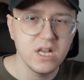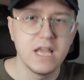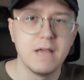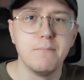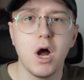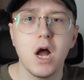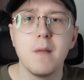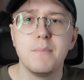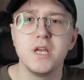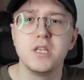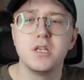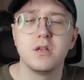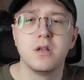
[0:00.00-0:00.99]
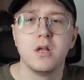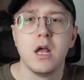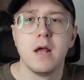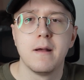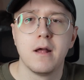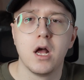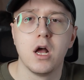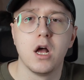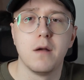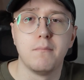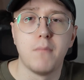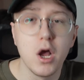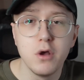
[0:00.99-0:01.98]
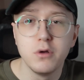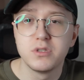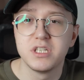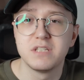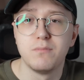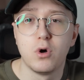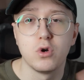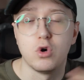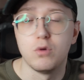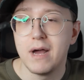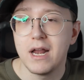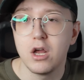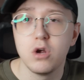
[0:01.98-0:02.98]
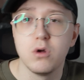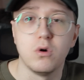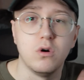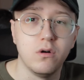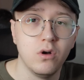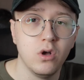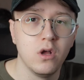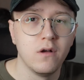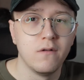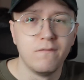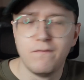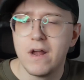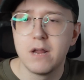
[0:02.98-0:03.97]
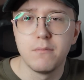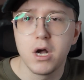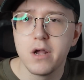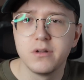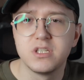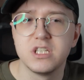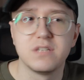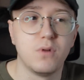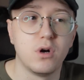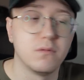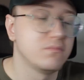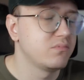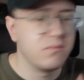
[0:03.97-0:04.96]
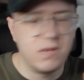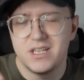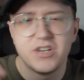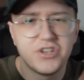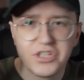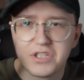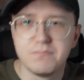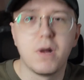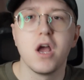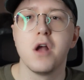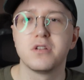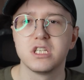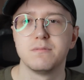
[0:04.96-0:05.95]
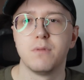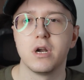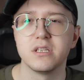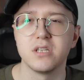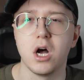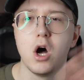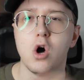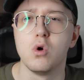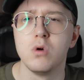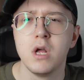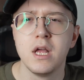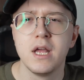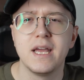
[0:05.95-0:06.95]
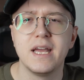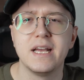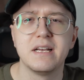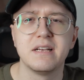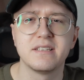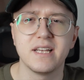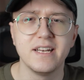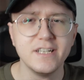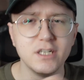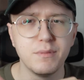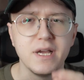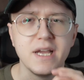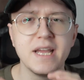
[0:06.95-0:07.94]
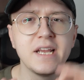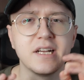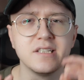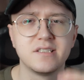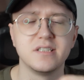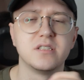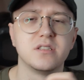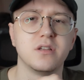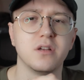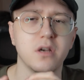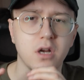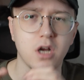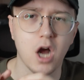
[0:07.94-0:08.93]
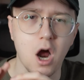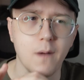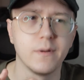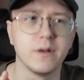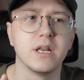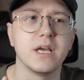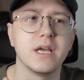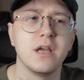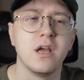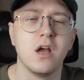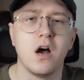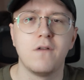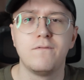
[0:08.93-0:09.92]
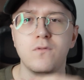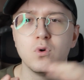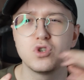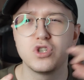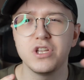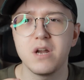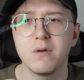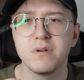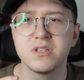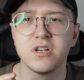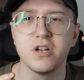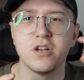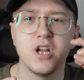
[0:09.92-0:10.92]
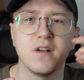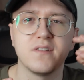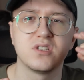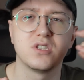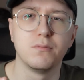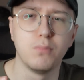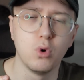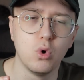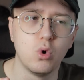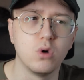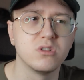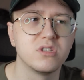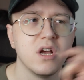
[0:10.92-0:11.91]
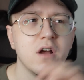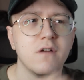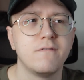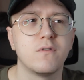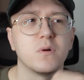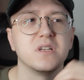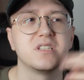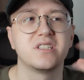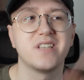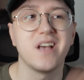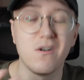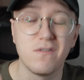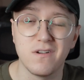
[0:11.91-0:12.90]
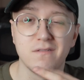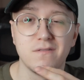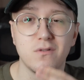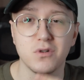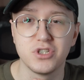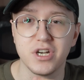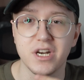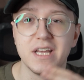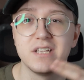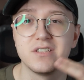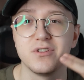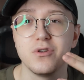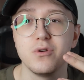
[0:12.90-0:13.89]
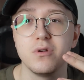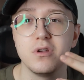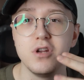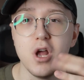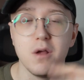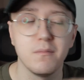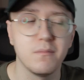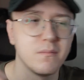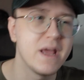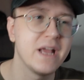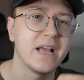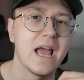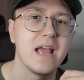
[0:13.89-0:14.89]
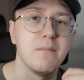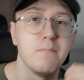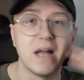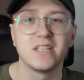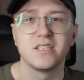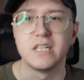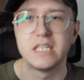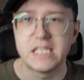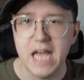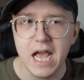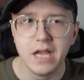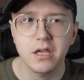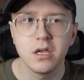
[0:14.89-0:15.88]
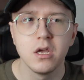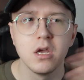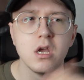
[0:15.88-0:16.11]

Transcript: In my opinion, Myotismon or Malo or Myotismon, essentially just Myotismon as a whole, is a little bit inconsistent currently. Unfortunately, there isn't enough support for itself, unfortunately, to, you know, make a meta deck.